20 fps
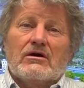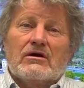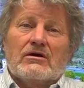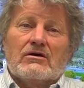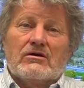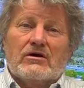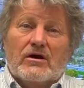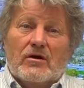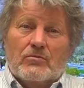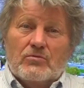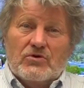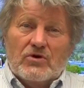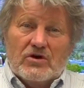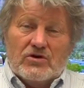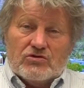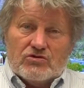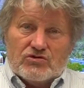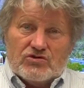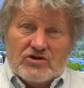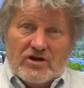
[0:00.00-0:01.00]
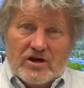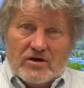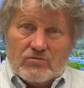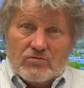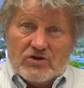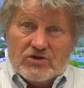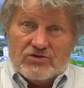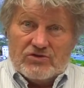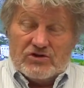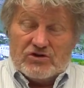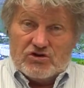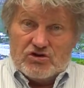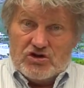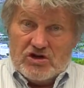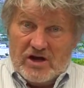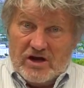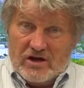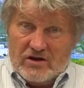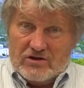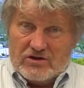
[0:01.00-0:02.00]
to help you understand what the
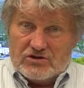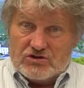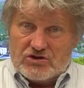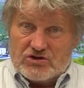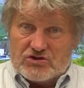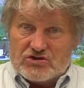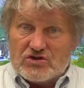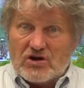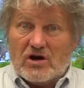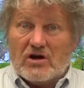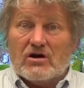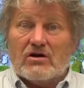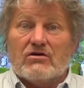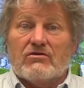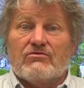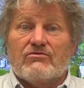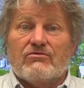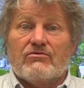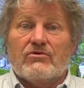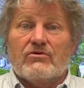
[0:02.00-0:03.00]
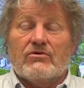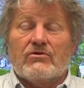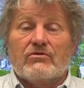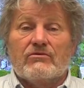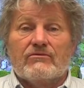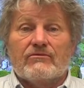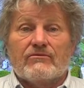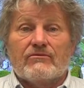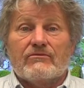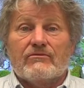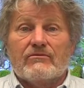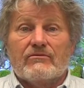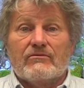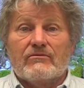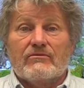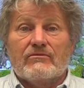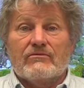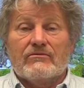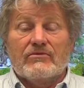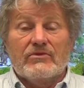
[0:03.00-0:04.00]
challenges are for
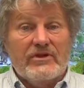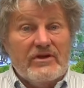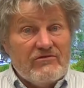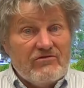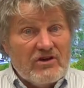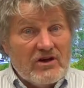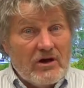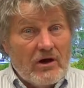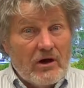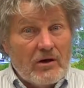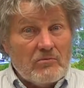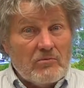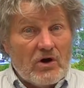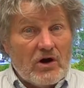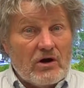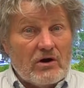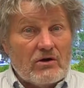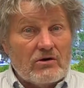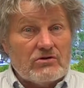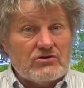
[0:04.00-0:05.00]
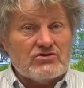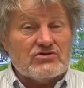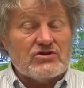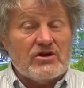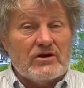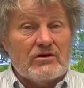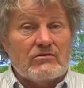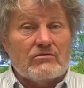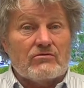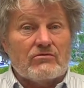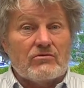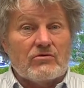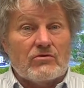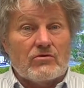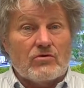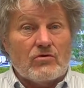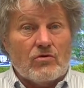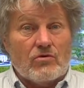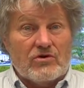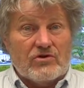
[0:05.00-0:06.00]
living on Mars and
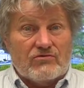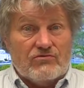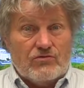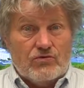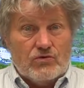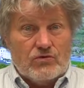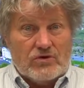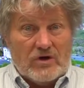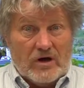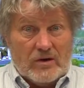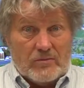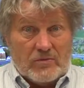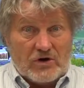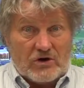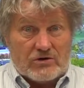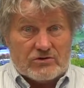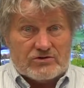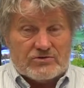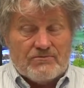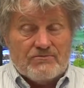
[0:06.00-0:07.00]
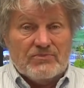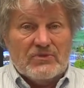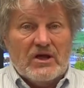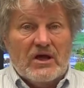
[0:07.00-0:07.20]
growing food on Mars.